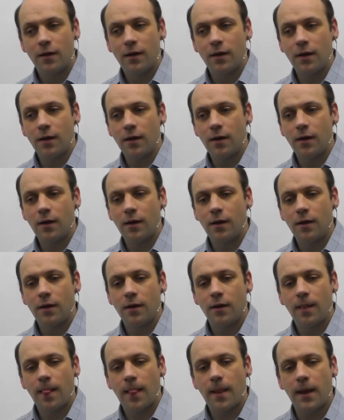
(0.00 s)
In
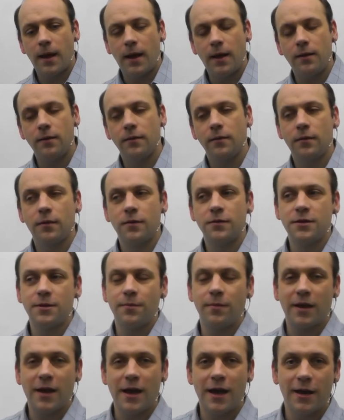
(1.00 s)

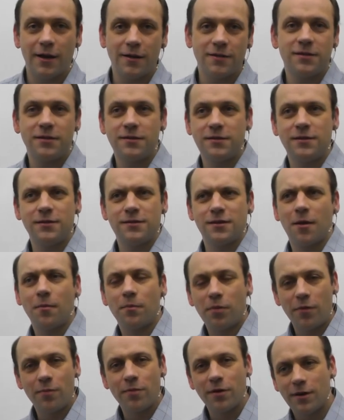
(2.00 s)
continuum mechanics, this is
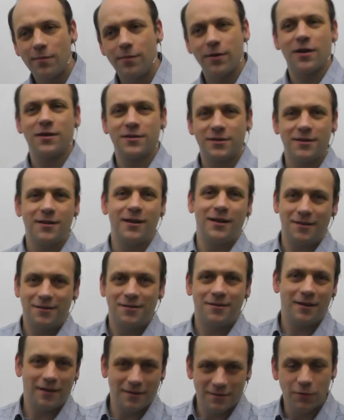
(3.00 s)
unpopular because
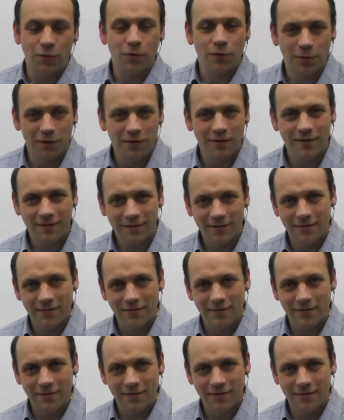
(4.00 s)
it's awkward,